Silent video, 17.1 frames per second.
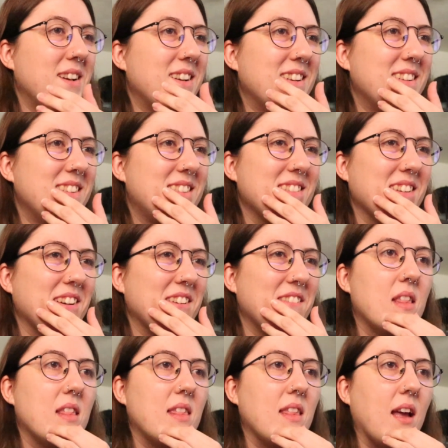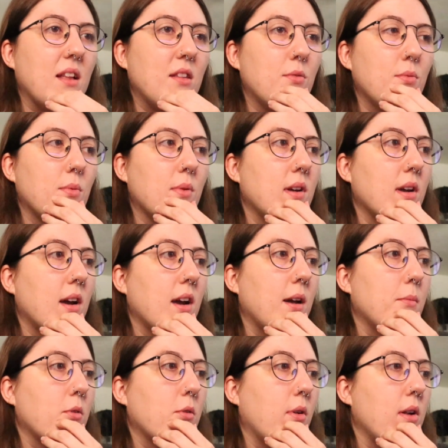So that's what
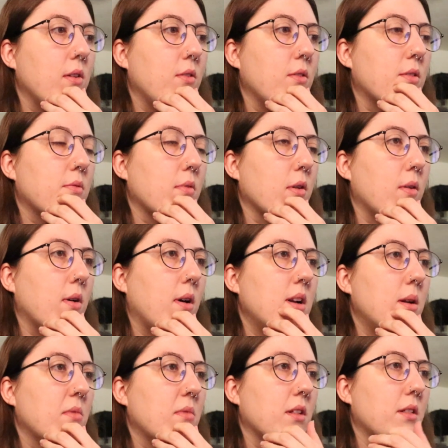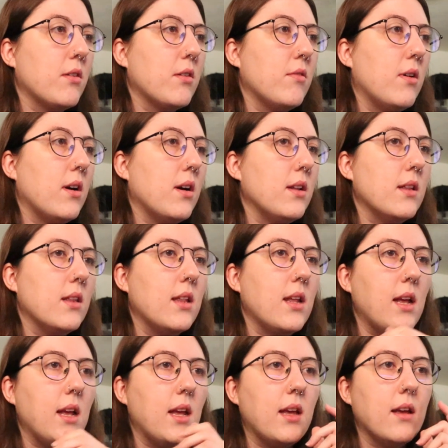I'm going to throw on. I'm going to throw on
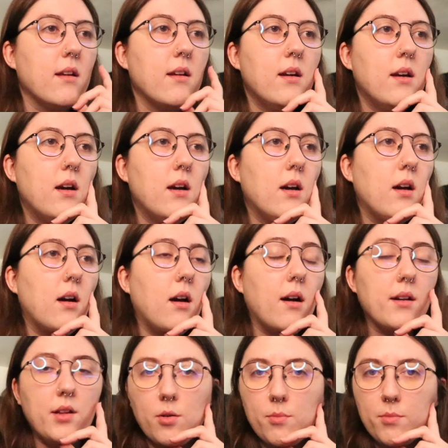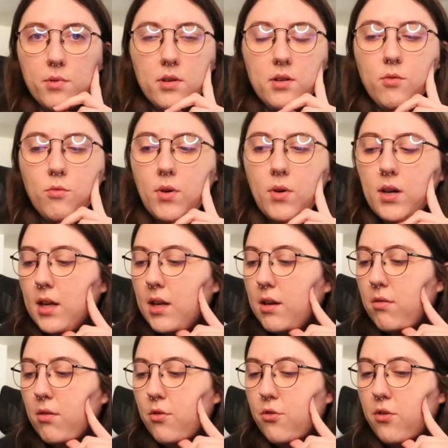the audiobook while I
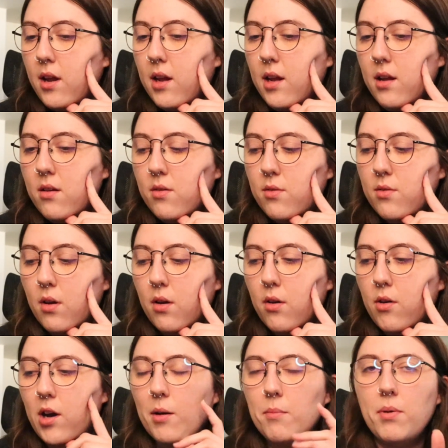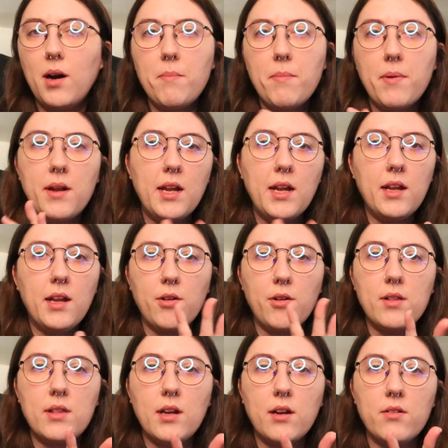crochet. So I'll pop in here
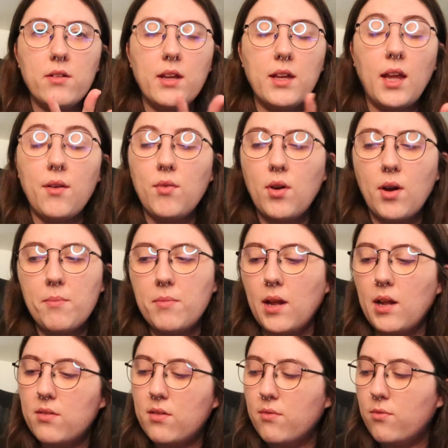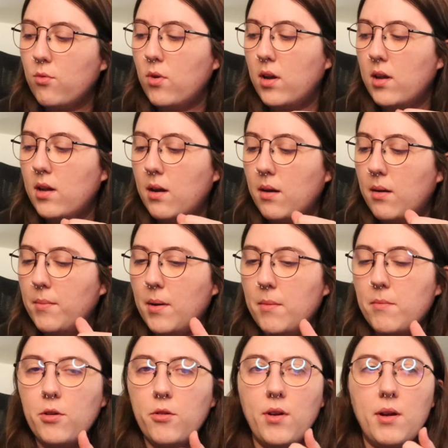and there to like give you updates of what
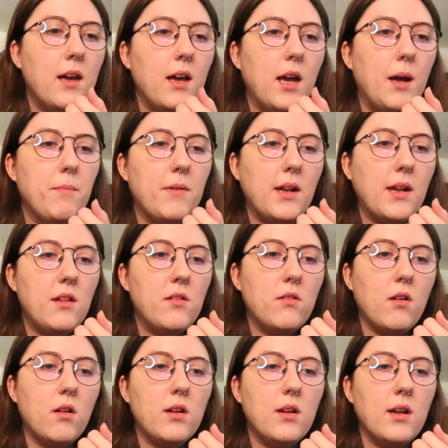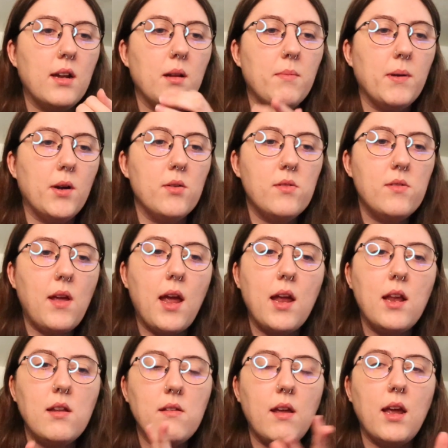I'm doing. I'm getting started at about
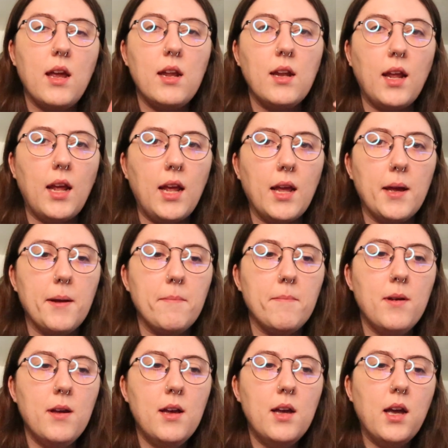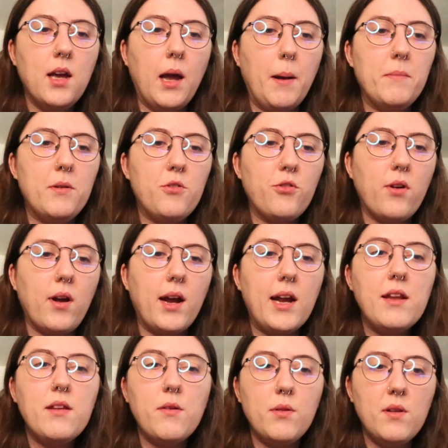10 a.m. I'm going to try
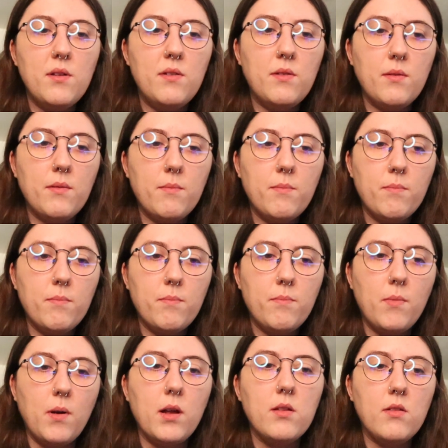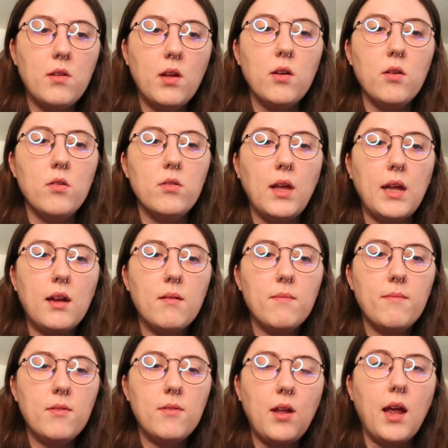and do this until like
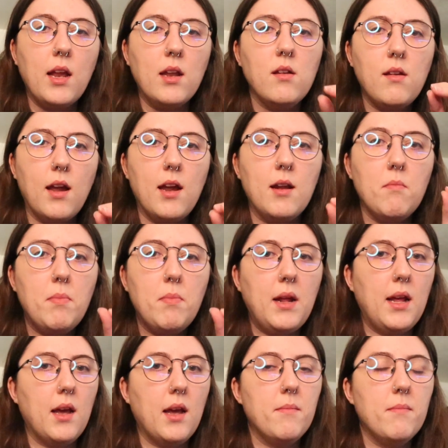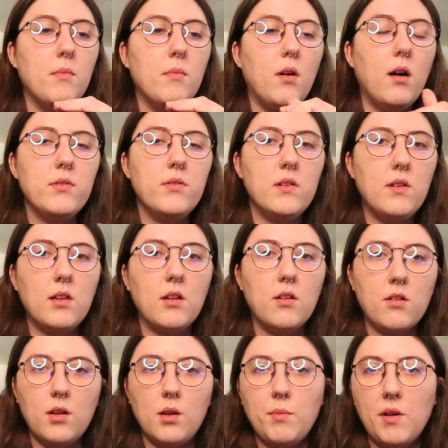10 p.m. Obviously there's
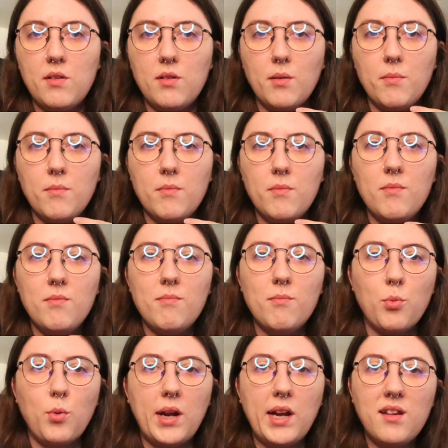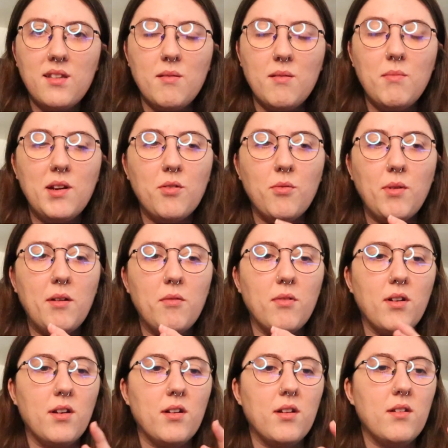going to be some breaks in between
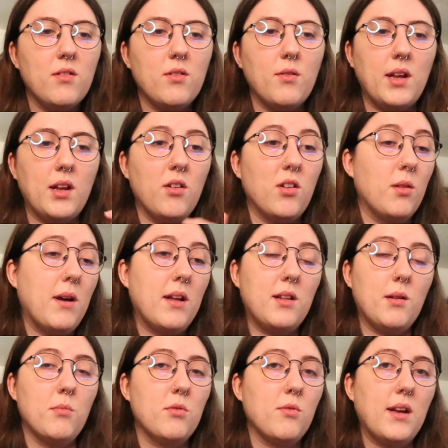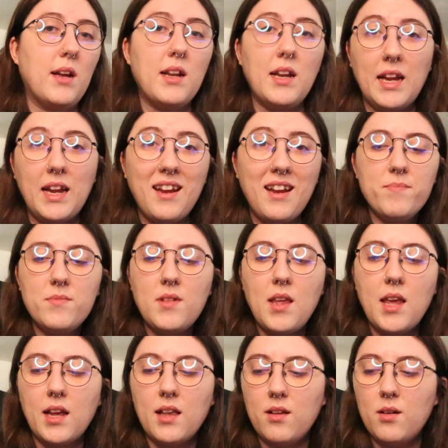where it's like, you know, the bathroom so I can eat,
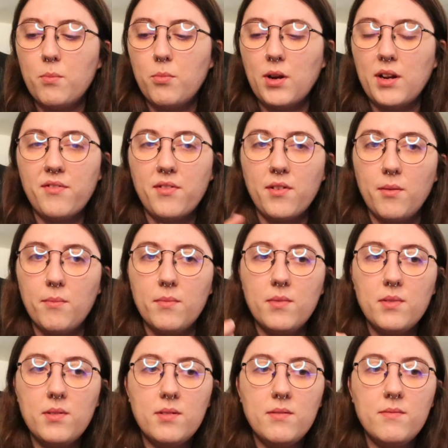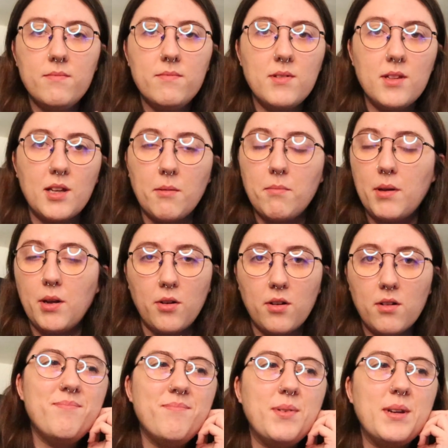take a little break from the
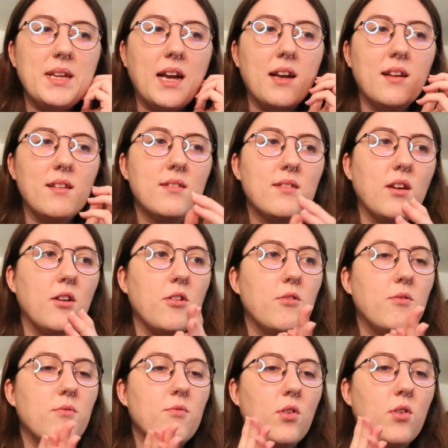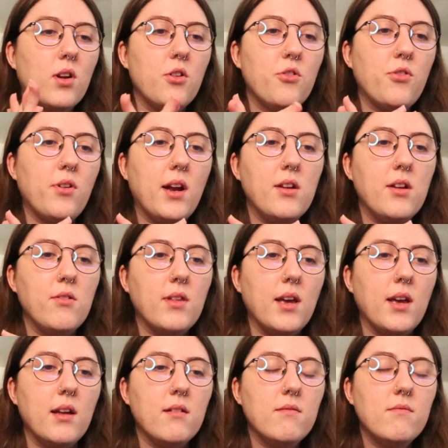computer. But yeah, so we're going to try and do
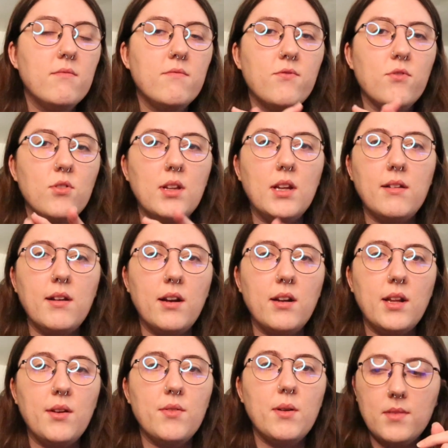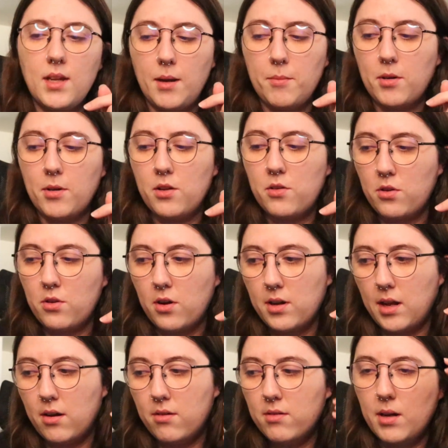that for the entirety of it. I'm going to start
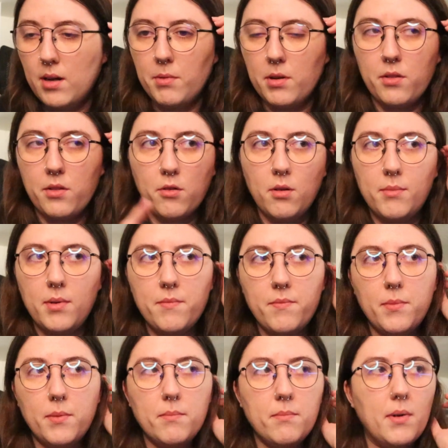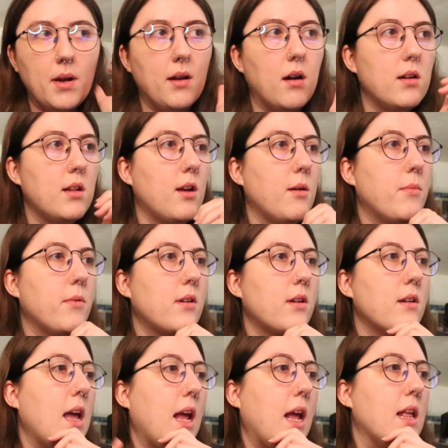now. I'm going to throw on my
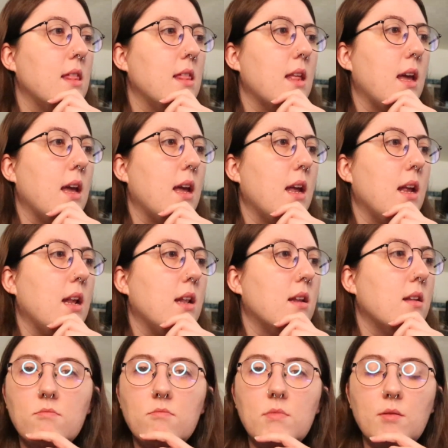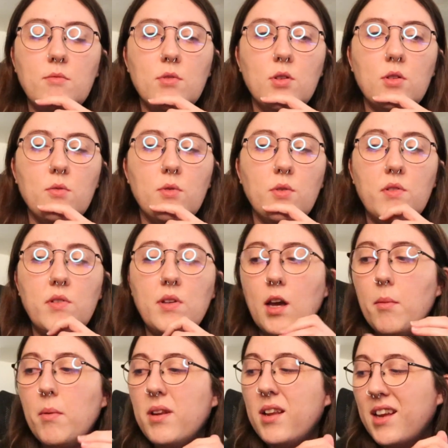audiobook, and then we'll see
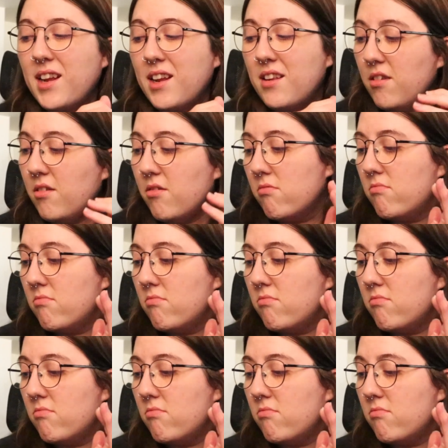how many I can do.